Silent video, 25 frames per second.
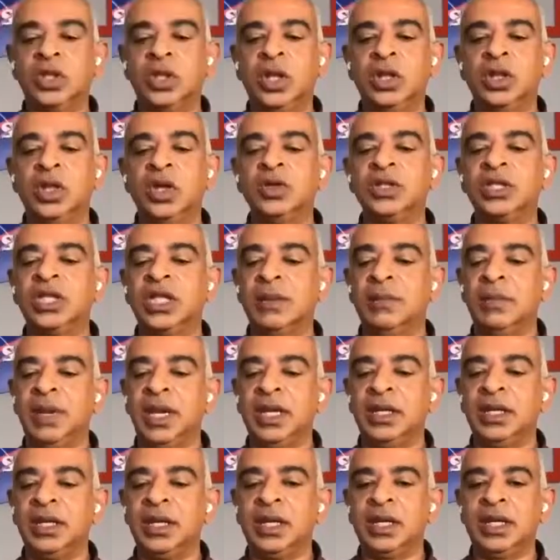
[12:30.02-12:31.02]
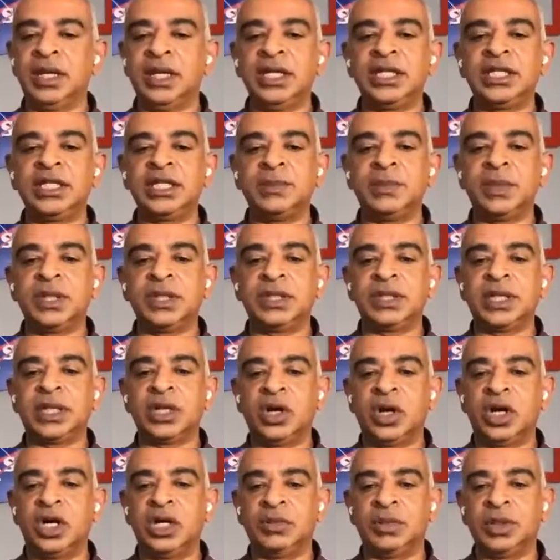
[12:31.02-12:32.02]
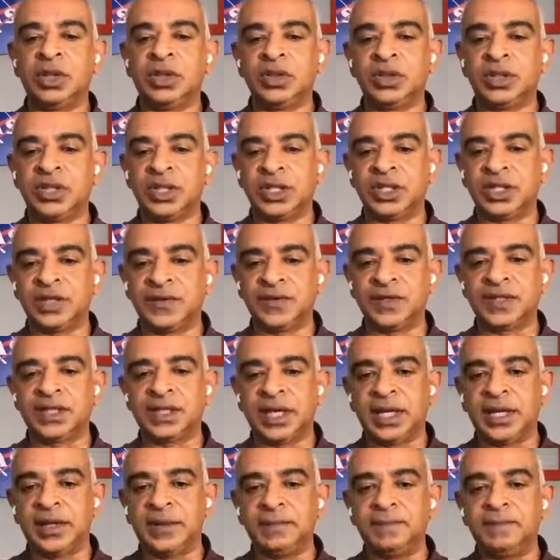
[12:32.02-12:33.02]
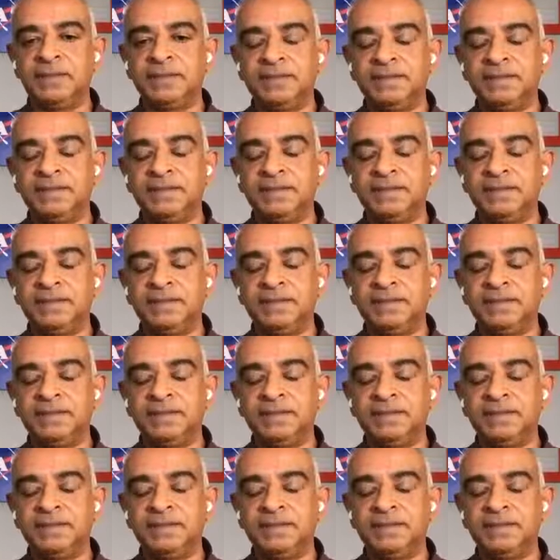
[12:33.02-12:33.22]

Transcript: So those are the main instruments that contribute to sea surface height.